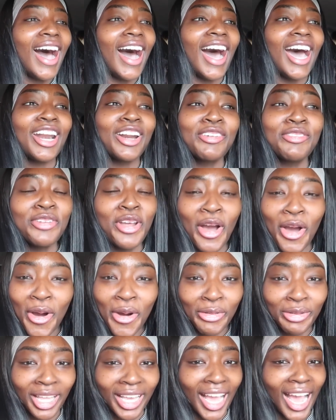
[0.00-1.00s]
I don't know.
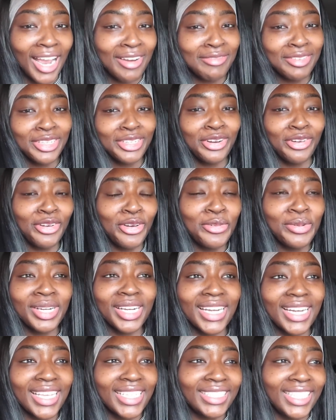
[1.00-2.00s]
Like I really don't know what
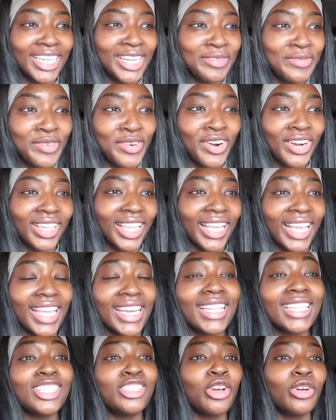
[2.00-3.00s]
it is anymore. Like,
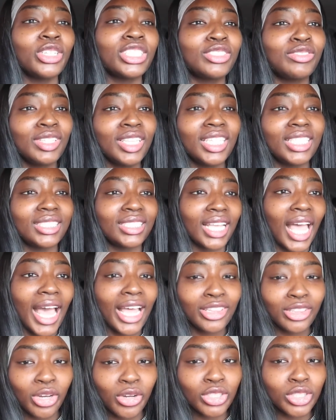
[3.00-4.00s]
and it's, no, it's really
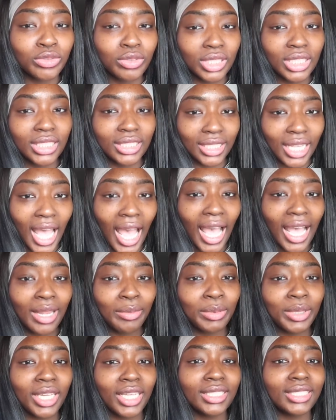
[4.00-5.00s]
sad though. It's really
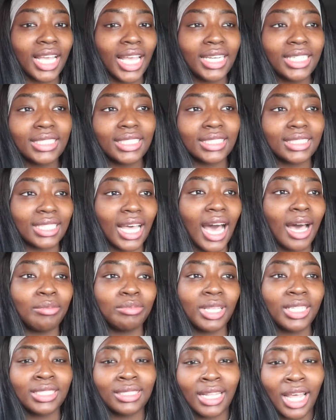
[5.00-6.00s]
sad because I need to
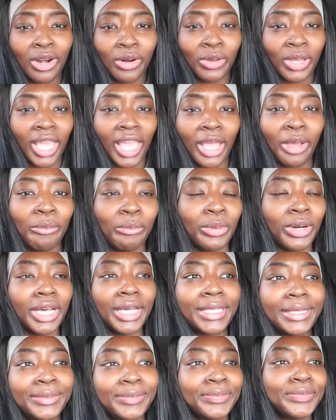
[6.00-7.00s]
stop. That's not okay,
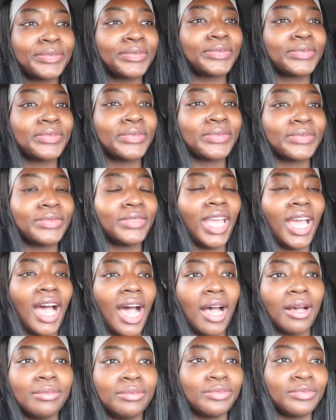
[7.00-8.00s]
but
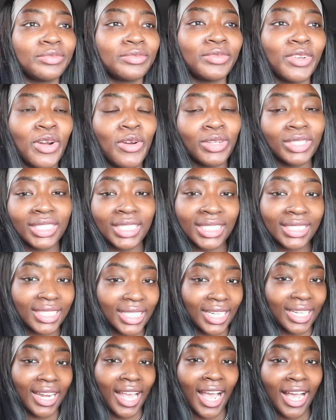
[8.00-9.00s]
yeah. We're going to the
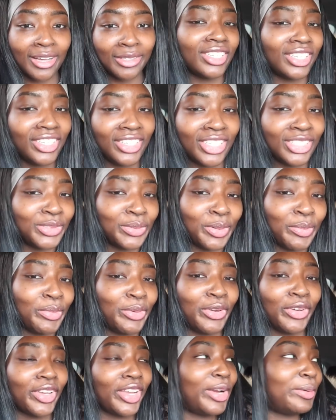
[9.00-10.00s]
city now. He doesn't want to
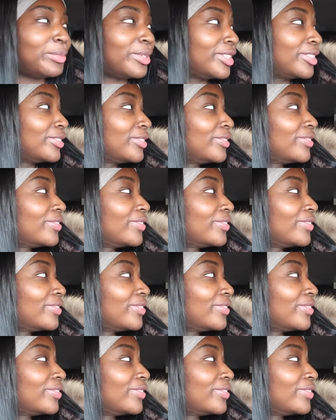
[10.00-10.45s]
be on camera.